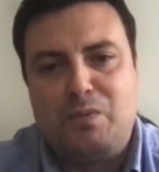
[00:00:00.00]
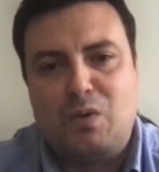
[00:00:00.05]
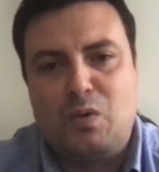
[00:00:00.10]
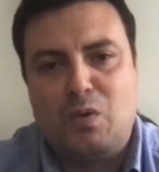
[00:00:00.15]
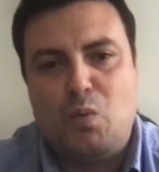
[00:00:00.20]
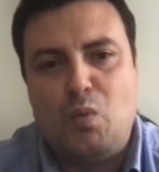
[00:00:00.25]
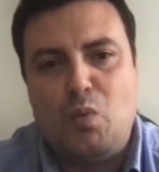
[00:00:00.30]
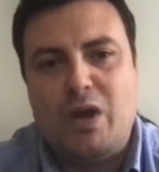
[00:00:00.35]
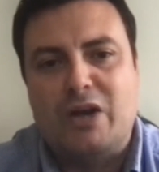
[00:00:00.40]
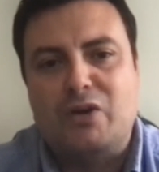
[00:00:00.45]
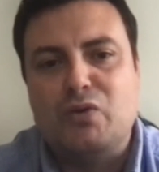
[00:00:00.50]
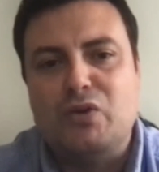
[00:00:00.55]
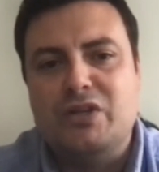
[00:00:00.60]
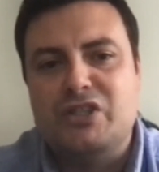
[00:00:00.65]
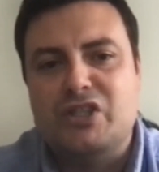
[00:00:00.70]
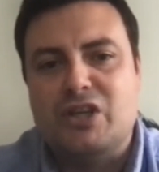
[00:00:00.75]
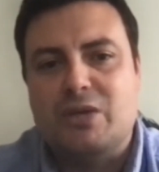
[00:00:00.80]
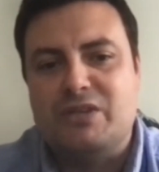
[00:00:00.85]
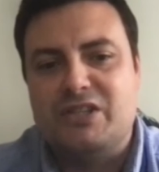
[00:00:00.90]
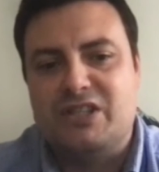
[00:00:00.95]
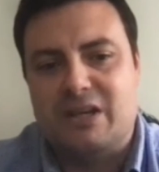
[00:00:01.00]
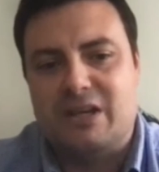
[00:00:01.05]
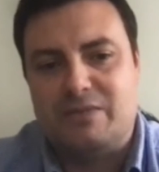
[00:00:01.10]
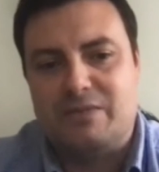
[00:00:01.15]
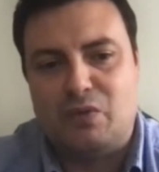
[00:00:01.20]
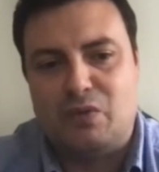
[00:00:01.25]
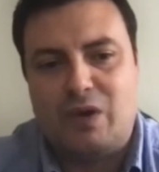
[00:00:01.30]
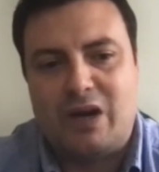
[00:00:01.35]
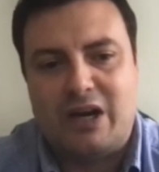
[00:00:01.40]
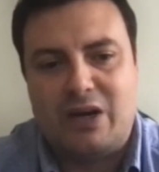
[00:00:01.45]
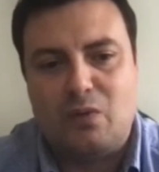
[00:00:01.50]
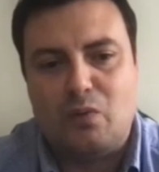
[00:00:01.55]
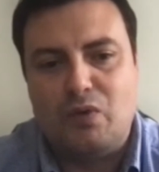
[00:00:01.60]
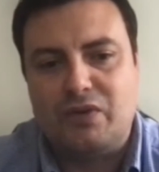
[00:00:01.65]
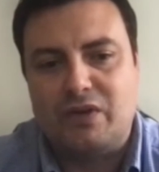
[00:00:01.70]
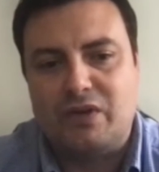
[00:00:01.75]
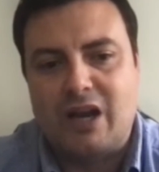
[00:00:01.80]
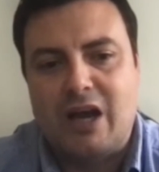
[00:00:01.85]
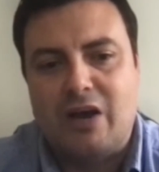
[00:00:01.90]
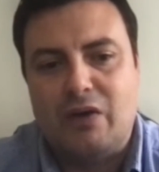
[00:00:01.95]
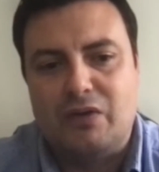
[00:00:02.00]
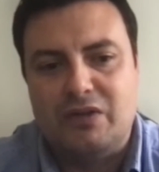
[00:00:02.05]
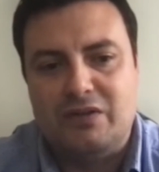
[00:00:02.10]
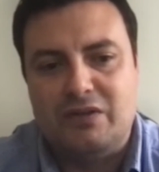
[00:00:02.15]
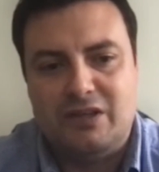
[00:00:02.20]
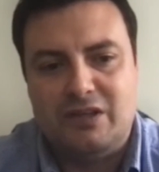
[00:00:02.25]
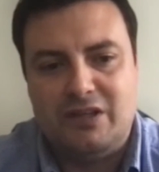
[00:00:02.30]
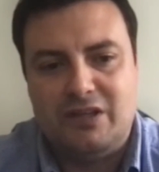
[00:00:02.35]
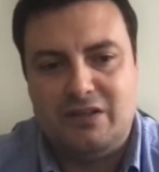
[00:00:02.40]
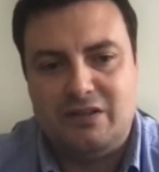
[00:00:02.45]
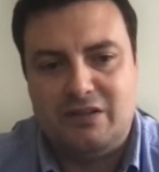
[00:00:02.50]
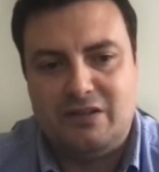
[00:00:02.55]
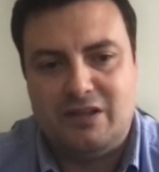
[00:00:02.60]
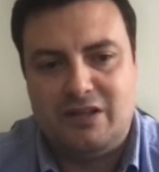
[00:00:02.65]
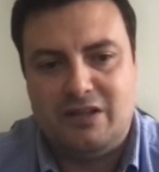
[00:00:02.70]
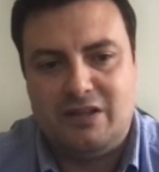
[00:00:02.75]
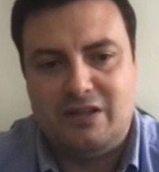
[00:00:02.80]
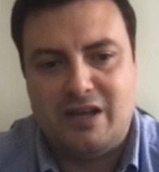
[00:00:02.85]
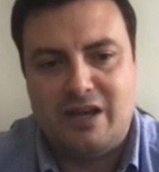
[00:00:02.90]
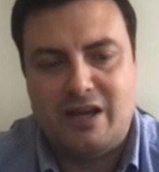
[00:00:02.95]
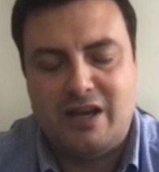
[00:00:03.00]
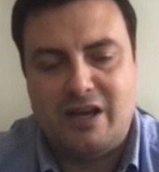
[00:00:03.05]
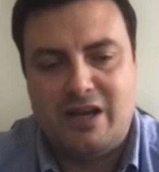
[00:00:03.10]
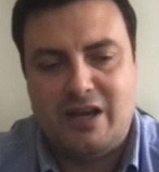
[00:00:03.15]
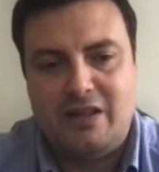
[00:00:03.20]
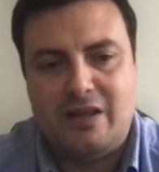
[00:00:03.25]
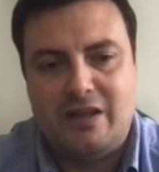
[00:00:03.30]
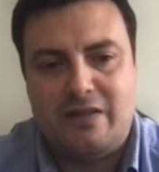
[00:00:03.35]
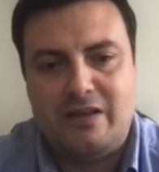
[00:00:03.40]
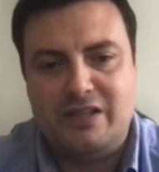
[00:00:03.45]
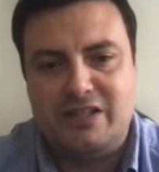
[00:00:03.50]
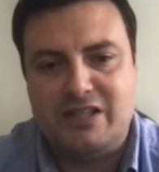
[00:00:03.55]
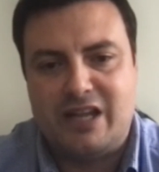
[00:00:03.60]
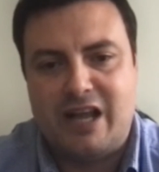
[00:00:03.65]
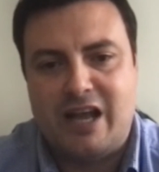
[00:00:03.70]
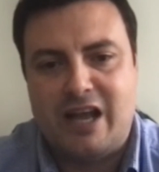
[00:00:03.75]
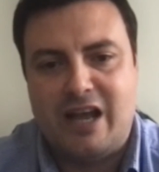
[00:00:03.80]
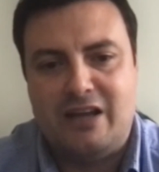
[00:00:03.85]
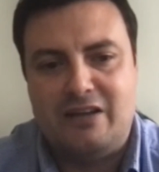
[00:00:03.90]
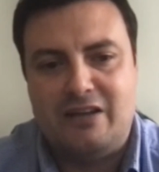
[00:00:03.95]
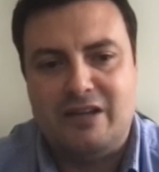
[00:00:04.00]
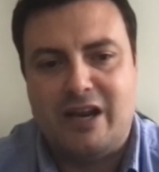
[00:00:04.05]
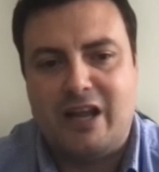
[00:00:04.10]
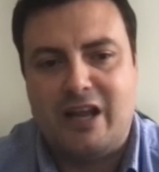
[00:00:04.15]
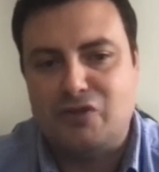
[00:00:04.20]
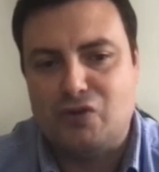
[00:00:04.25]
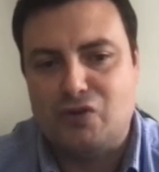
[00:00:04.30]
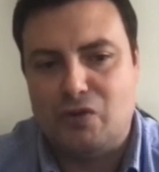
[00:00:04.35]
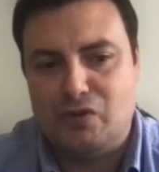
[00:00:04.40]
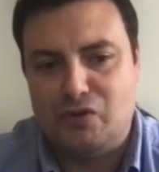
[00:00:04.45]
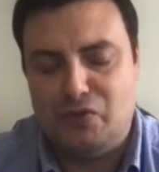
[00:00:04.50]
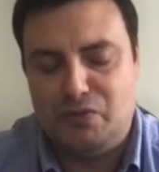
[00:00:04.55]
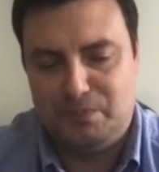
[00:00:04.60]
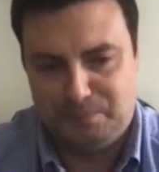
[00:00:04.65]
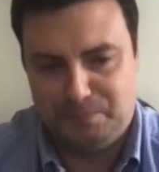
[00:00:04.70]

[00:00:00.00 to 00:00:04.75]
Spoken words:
we are doing some steps regarding with cloud in the things that I told you.